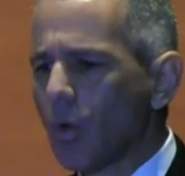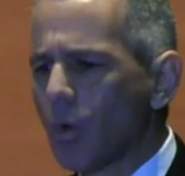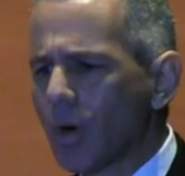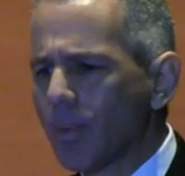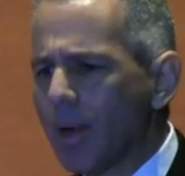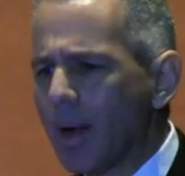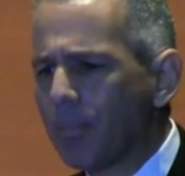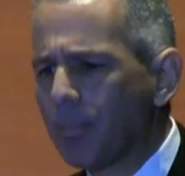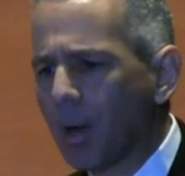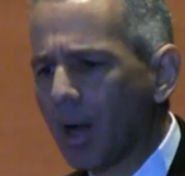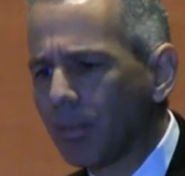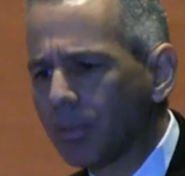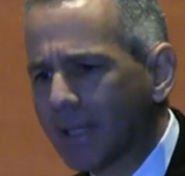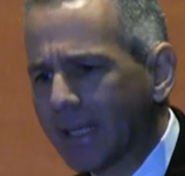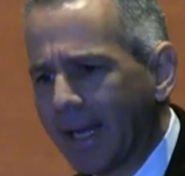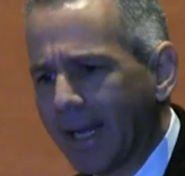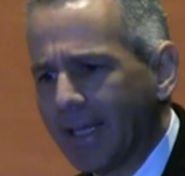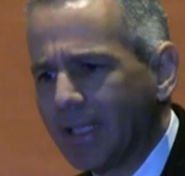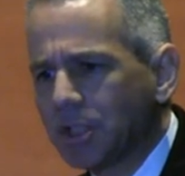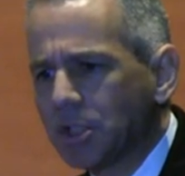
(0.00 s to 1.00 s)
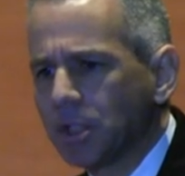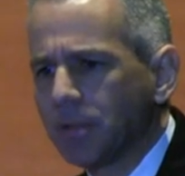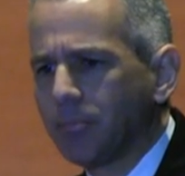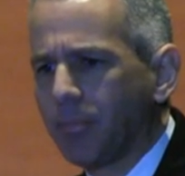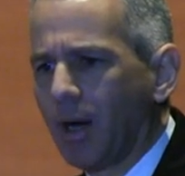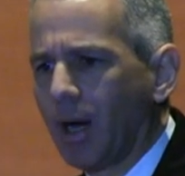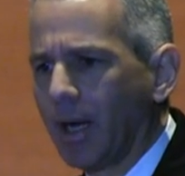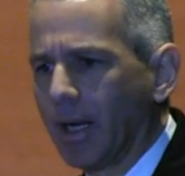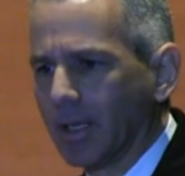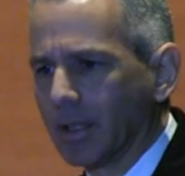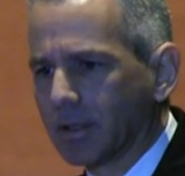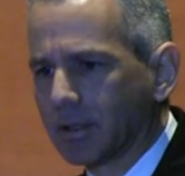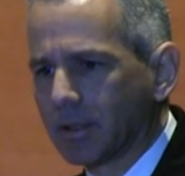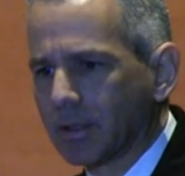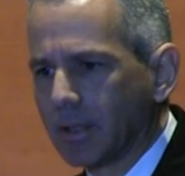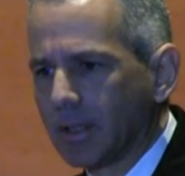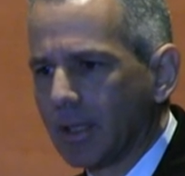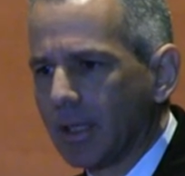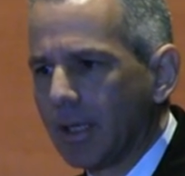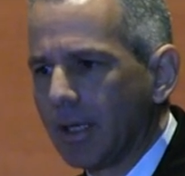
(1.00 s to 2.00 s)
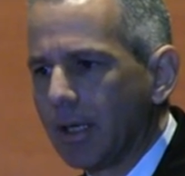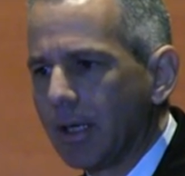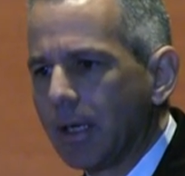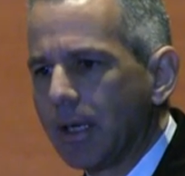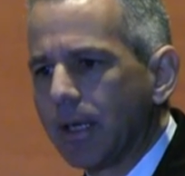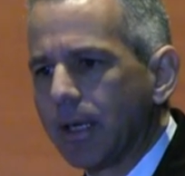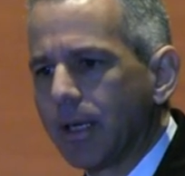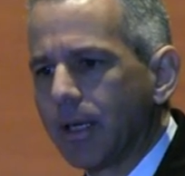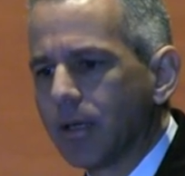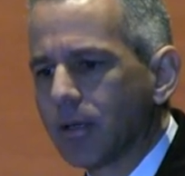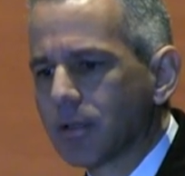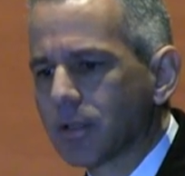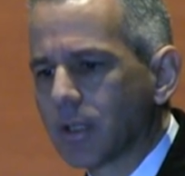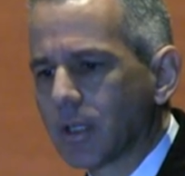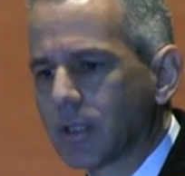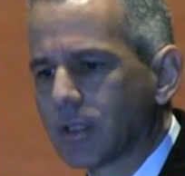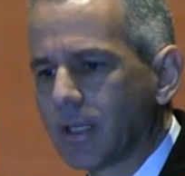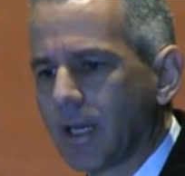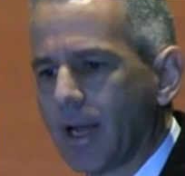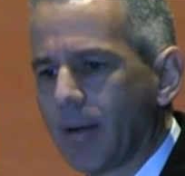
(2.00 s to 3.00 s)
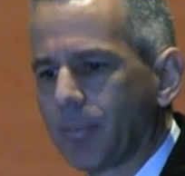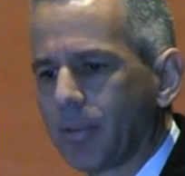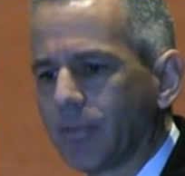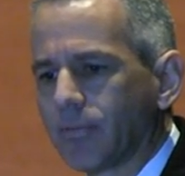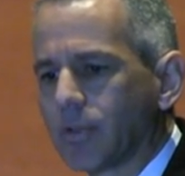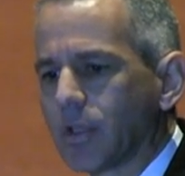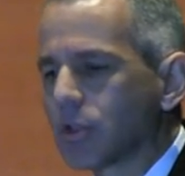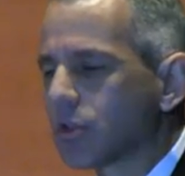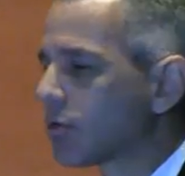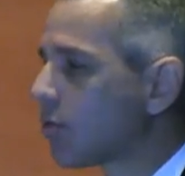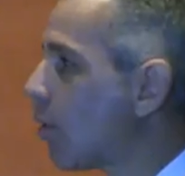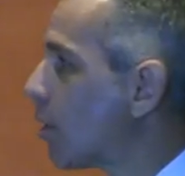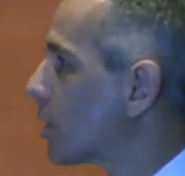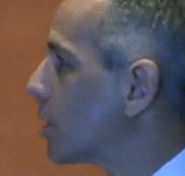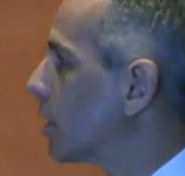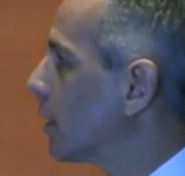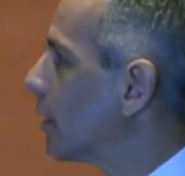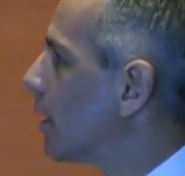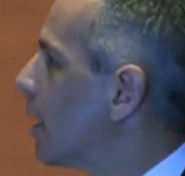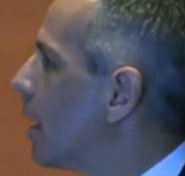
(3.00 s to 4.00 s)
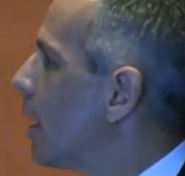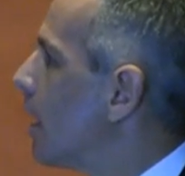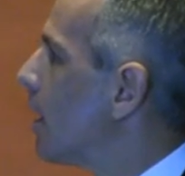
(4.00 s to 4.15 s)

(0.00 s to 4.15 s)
What about publication bias? Here's an example of distortion.